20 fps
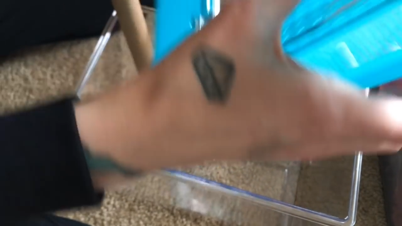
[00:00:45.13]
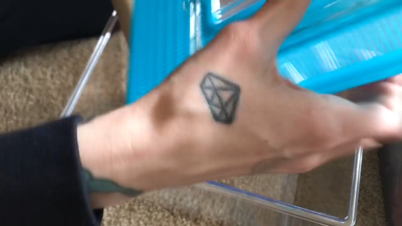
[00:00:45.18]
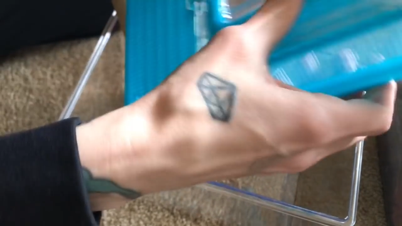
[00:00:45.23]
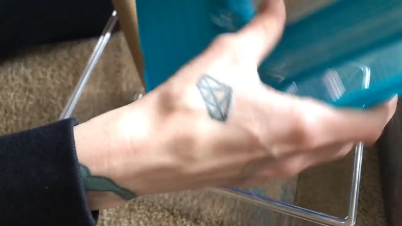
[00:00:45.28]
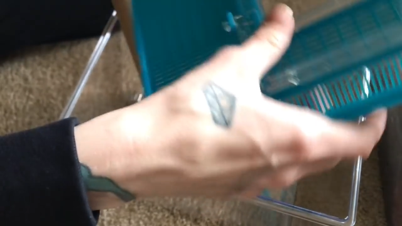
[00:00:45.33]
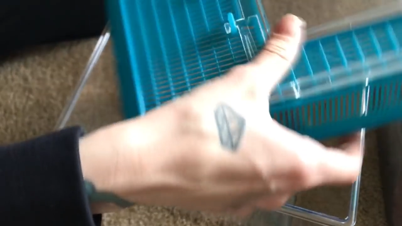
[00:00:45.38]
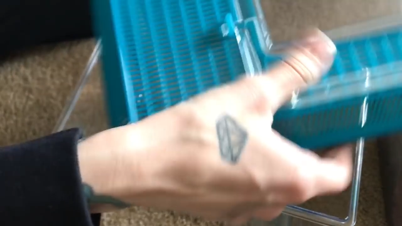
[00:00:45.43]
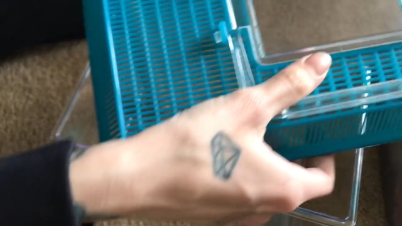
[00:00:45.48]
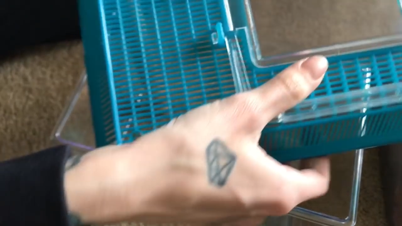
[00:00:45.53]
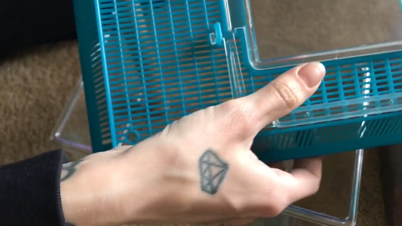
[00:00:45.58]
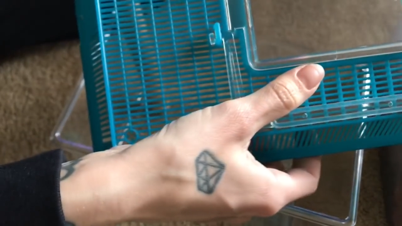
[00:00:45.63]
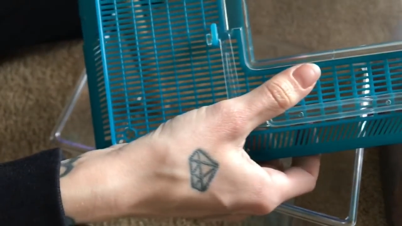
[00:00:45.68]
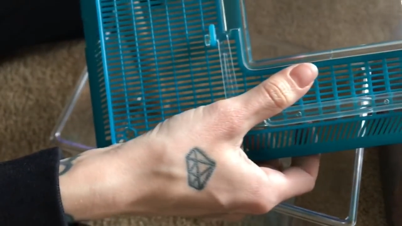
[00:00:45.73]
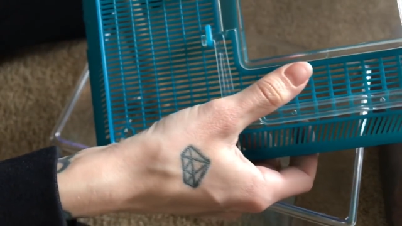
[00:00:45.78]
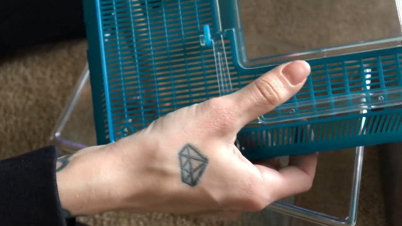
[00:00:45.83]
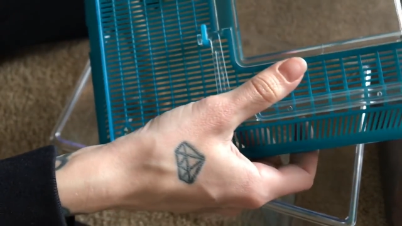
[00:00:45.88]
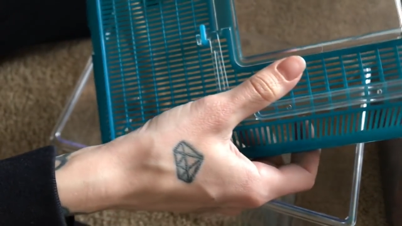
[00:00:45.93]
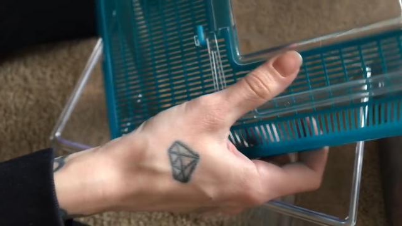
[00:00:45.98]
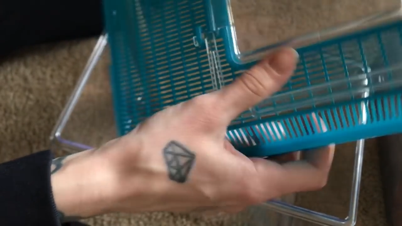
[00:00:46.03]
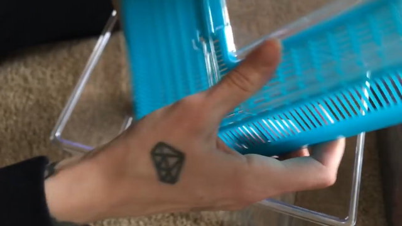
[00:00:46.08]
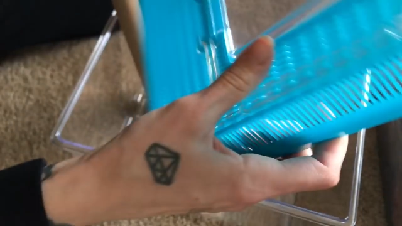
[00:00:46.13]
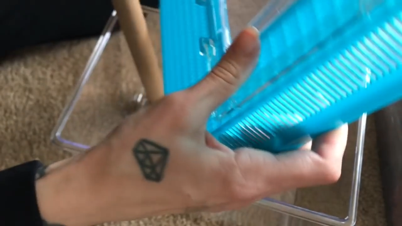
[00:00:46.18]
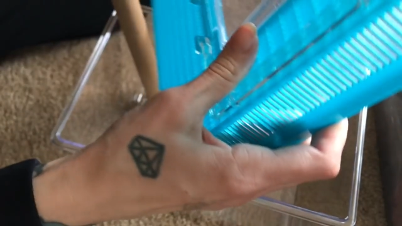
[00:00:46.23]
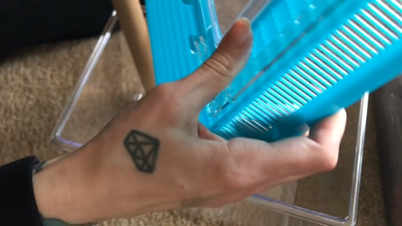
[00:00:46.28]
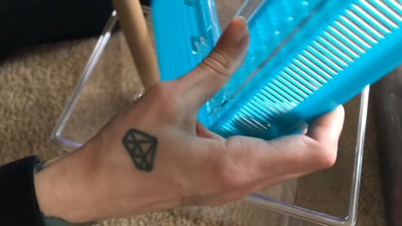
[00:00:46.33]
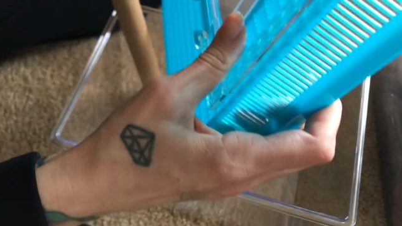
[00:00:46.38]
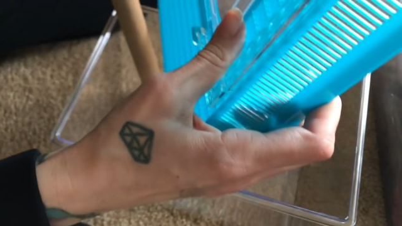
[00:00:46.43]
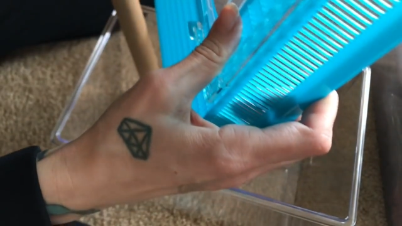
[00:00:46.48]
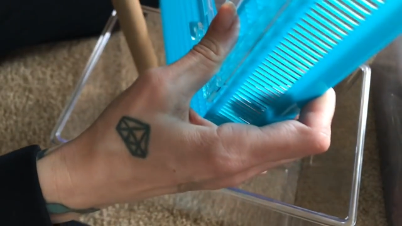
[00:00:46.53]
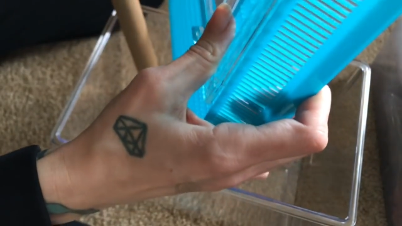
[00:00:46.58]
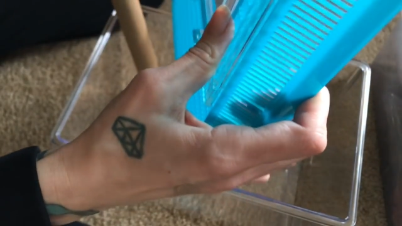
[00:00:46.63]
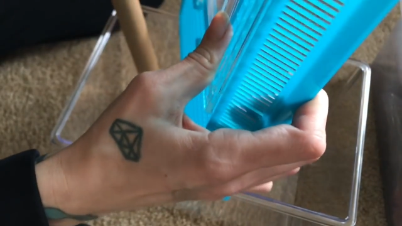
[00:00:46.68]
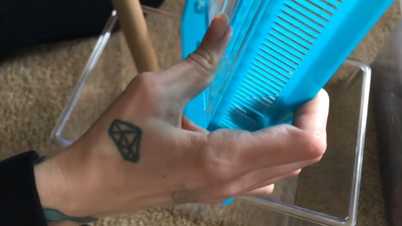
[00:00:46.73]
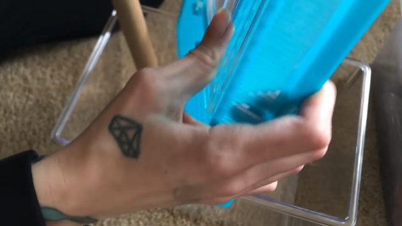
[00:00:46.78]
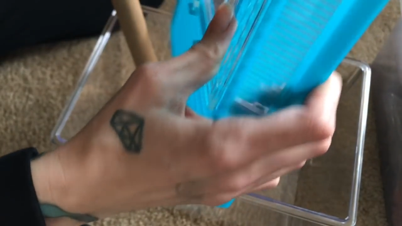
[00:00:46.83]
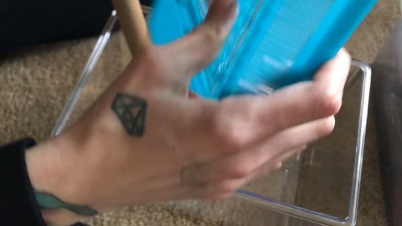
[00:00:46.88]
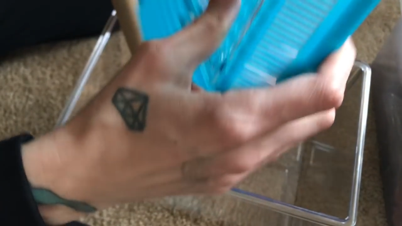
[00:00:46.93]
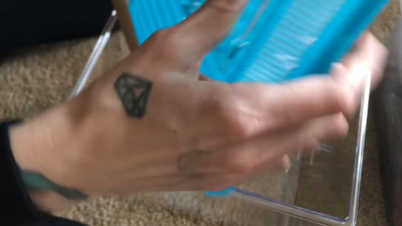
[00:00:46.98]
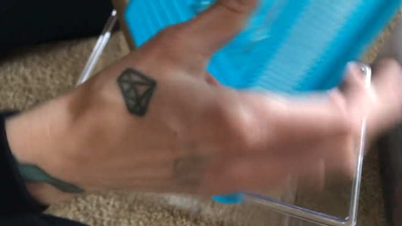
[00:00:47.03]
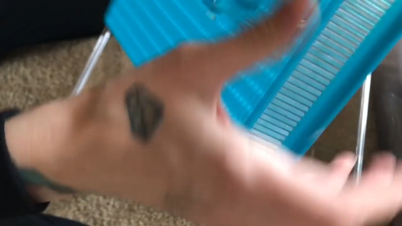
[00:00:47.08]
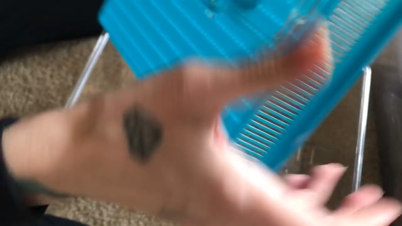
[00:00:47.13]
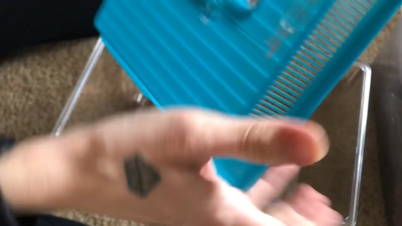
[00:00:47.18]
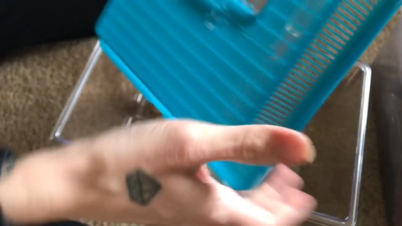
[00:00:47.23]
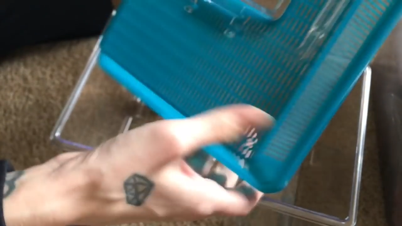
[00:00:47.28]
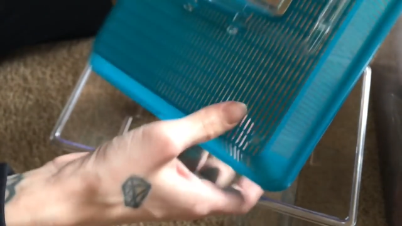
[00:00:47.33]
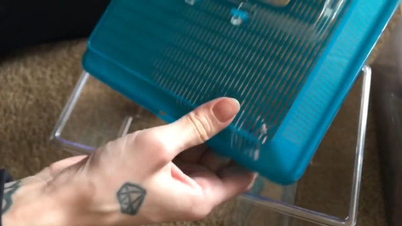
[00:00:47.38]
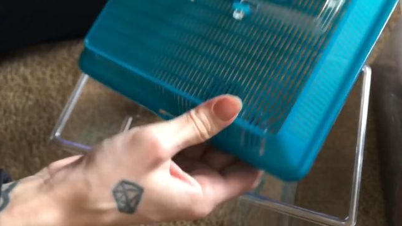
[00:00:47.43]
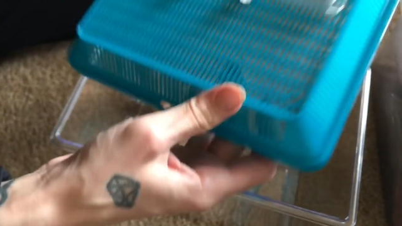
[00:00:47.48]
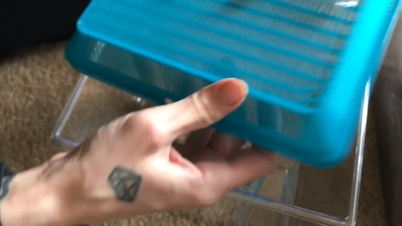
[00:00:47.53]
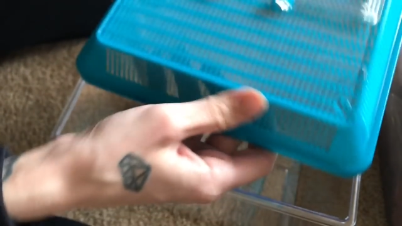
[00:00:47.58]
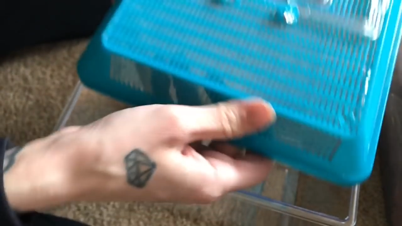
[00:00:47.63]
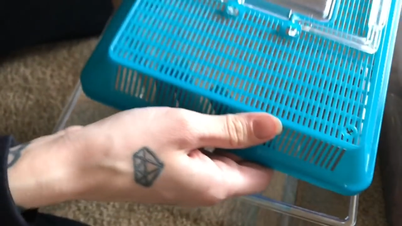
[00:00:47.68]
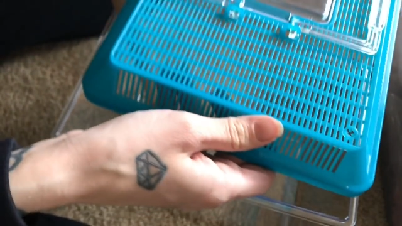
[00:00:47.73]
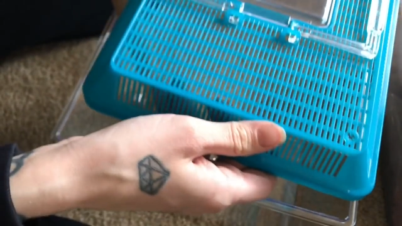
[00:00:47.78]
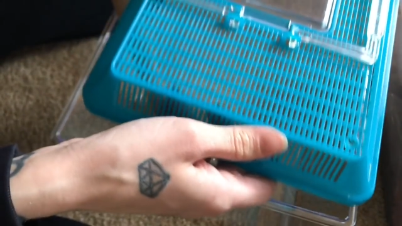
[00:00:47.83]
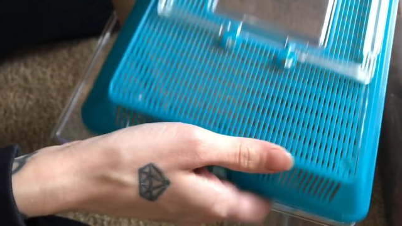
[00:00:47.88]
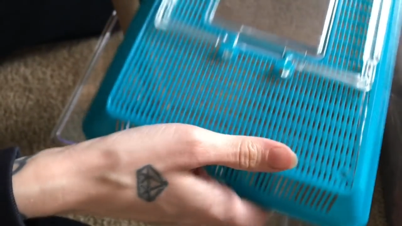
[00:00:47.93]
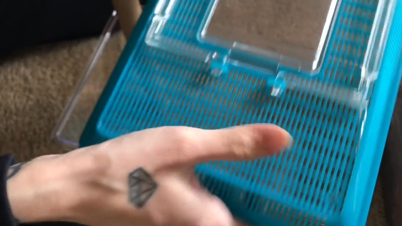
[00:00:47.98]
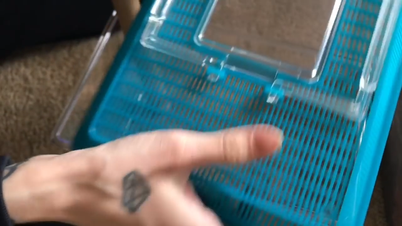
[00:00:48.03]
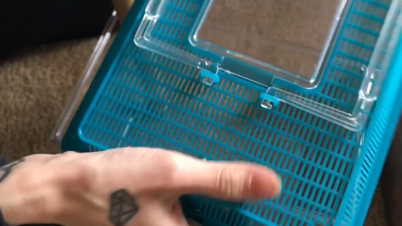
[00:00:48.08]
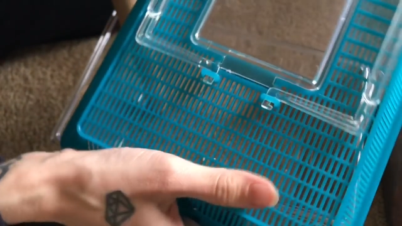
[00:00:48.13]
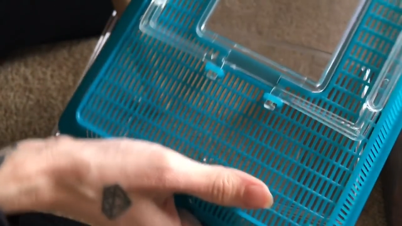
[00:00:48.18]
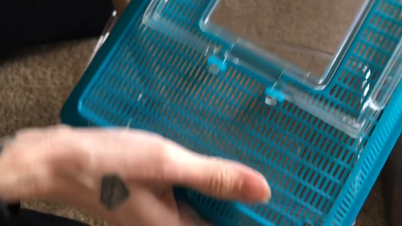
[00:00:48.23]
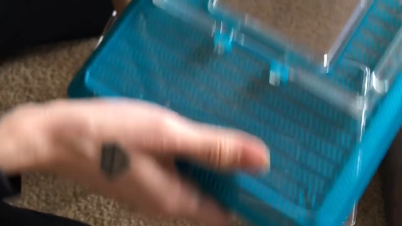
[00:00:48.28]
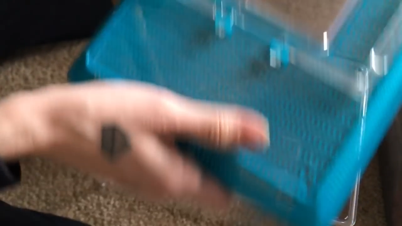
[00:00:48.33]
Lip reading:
No face is visible, so there are no lips to read.